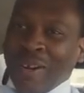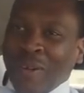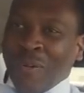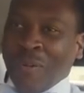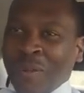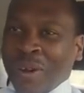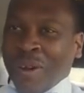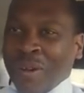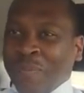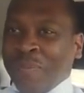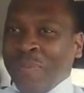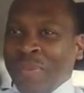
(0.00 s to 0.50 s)
I
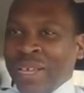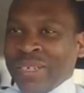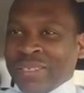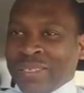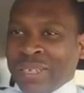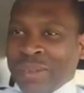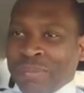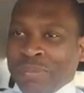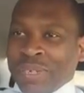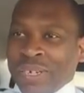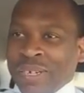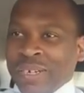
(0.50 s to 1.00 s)
don't want to
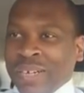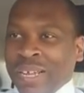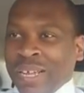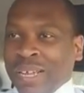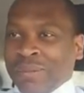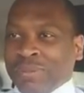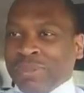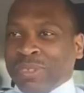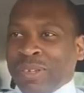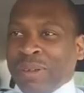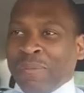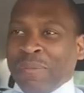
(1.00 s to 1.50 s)
mess up their
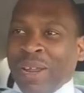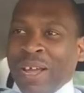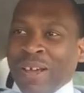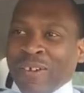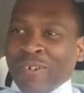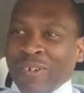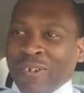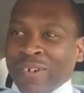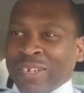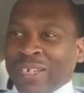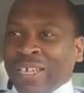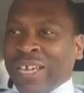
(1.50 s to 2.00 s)
names, so I'm
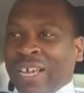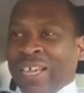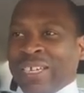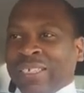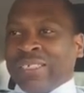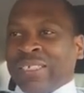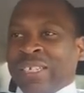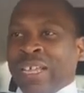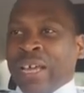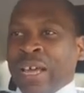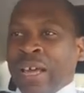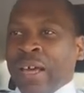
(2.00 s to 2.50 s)
not going to
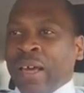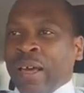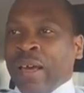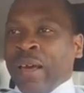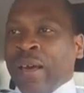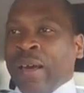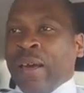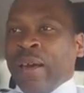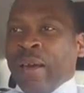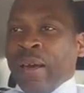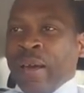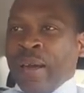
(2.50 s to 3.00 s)
guess.
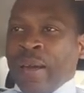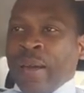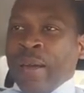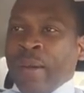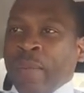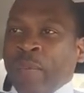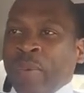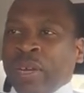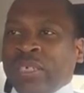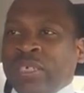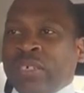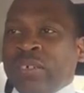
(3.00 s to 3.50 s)

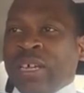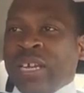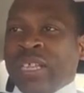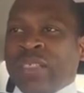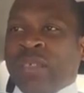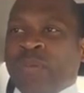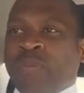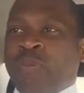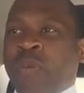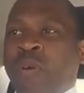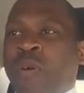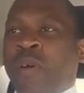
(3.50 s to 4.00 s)
But you
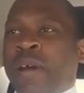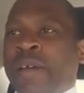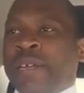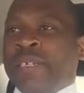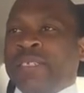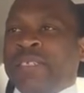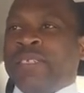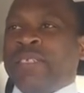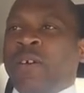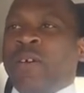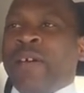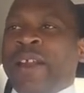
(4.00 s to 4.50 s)
get the
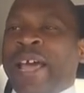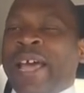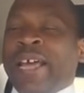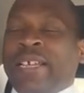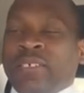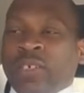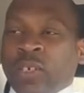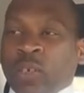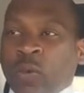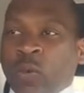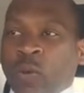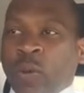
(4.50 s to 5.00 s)
point. So it
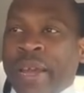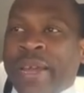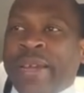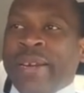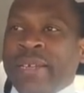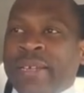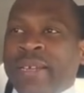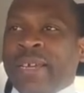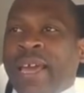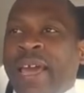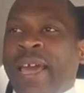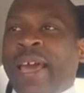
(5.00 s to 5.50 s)
has a
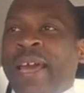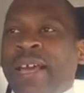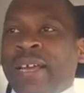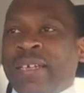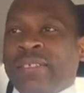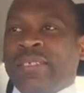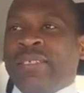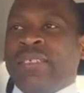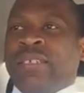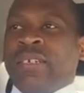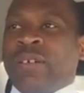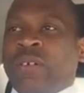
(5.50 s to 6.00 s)
great
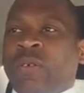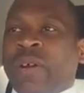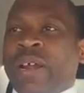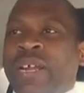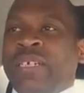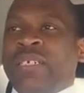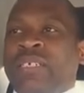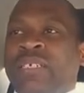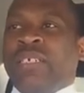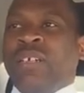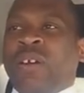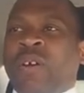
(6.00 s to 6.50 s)
cast, it's a
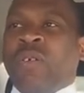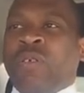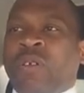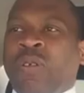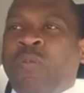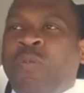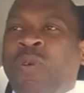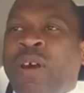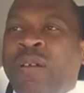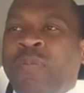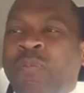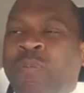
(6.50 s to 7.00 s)
great show.
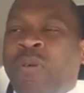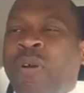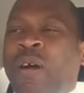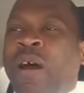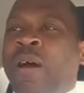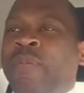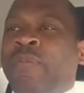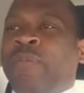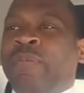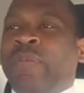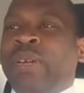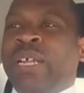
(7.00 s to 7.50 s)
The one
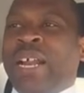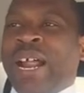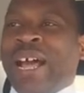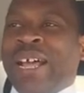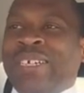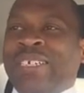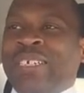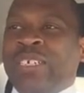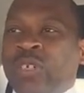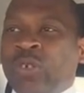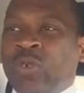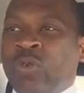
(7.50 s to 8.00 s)
problem that
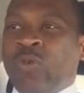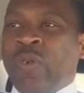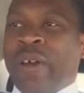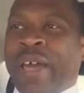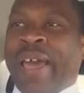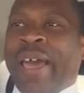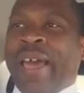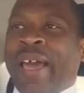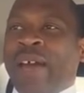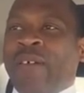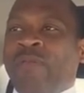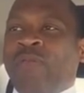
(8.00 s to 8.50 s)
I do
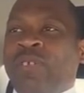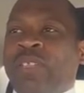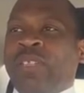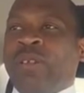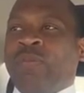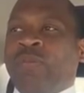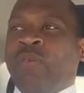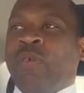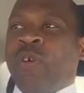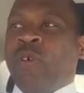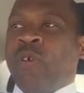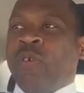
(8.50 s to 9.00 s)
have with
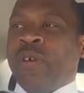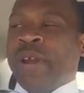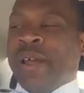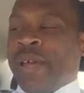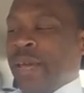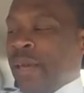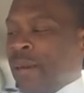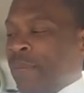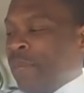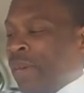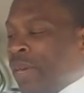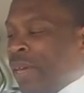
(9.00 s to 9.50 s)
the
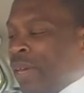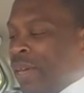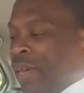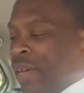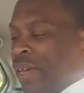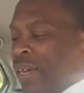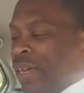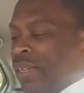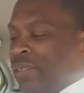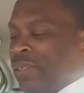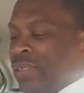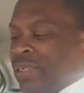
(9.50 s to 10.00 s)

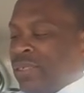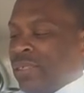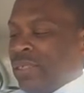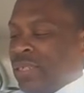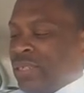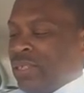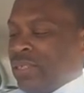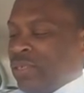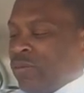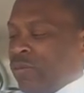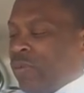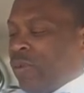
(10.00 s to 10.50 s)
program is this
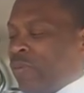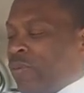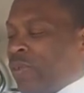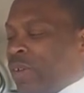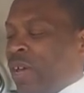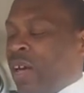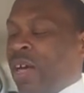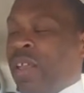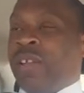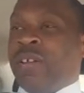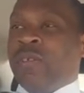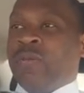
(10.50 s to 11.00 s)
issue of
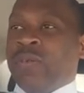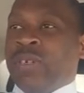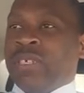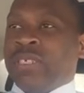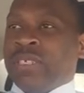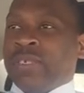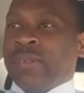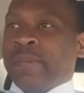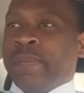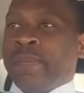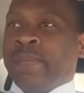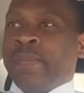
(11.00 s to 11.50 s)

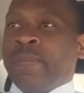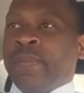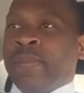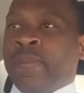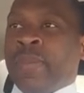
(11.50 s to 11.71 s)
colorism.